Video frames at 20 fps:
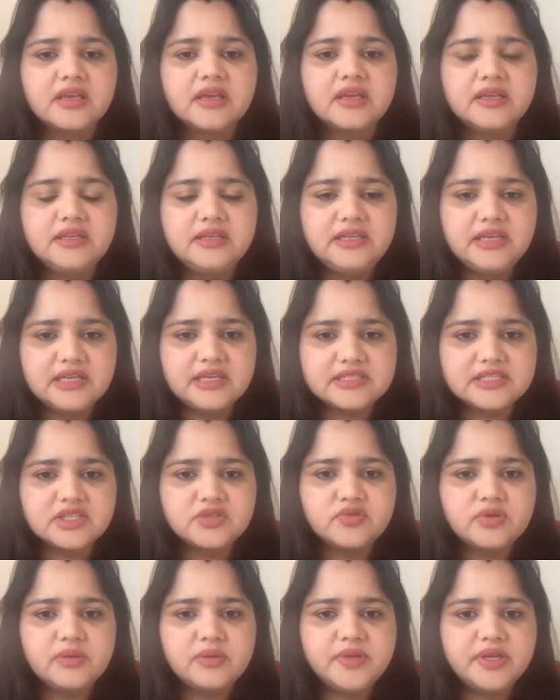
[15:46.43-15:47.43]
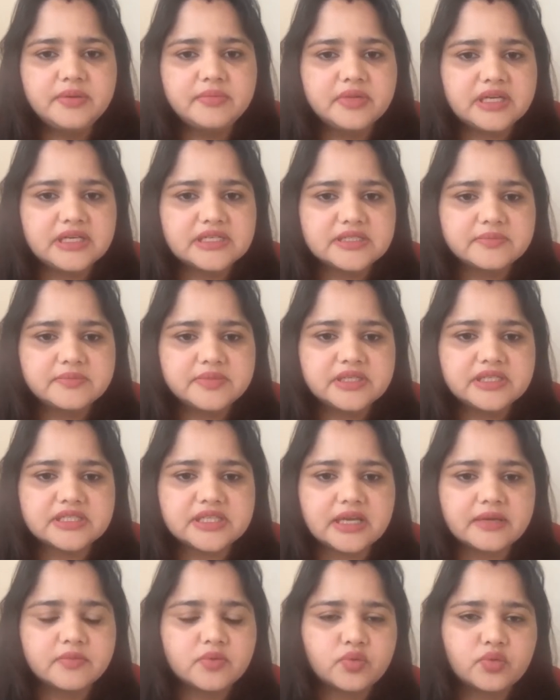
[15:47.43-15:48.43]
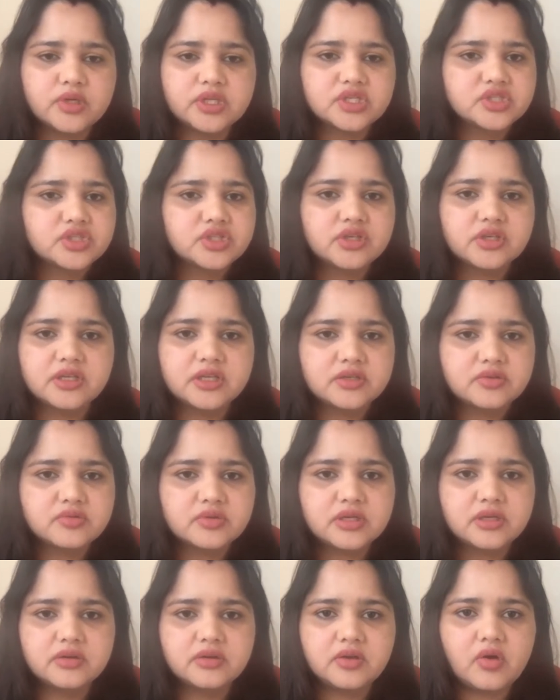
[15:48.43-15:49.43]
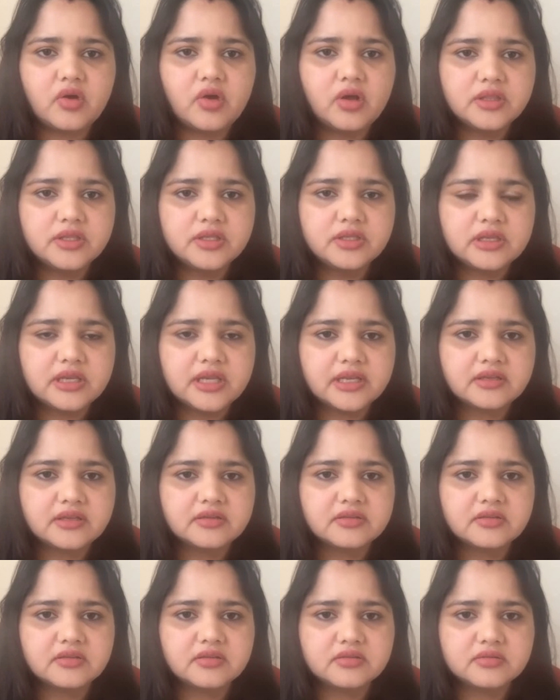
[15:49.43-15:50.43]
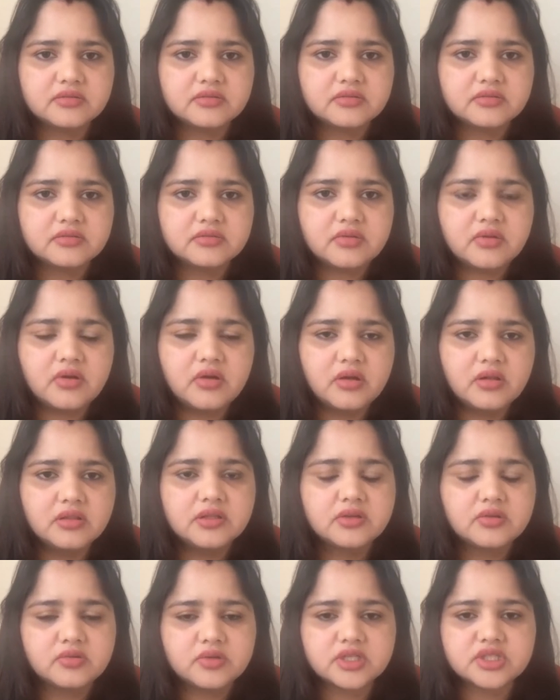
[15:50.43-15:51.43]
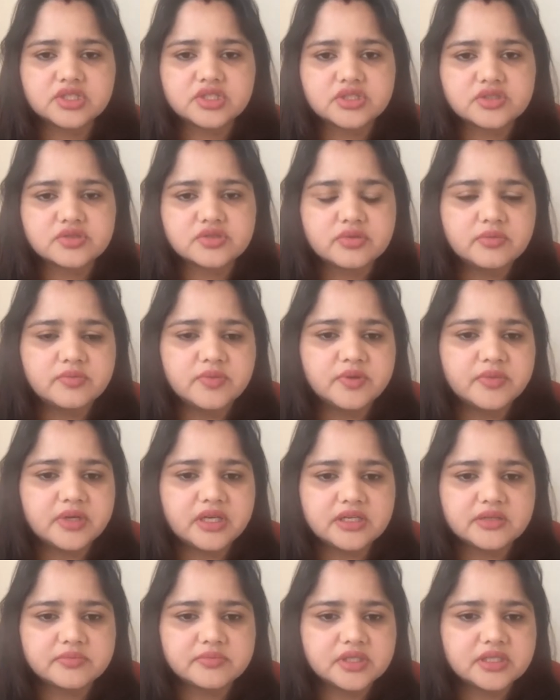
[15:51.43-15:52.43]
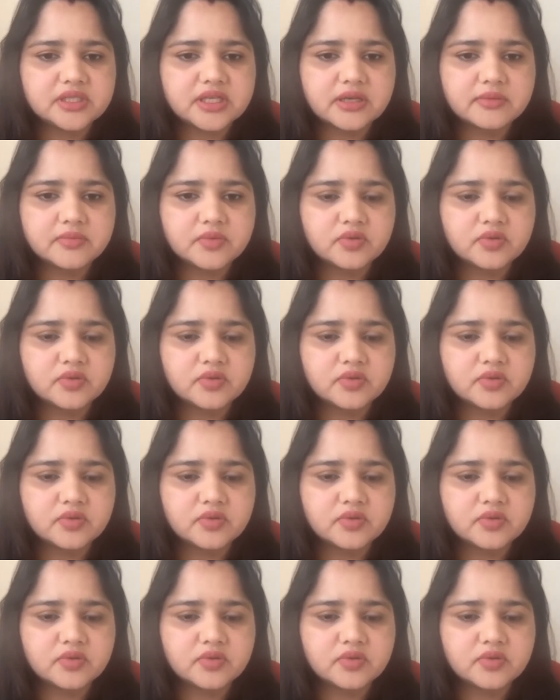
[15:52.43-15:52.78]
Yes, it will be a multiple type question. It will all the questions will be multiple type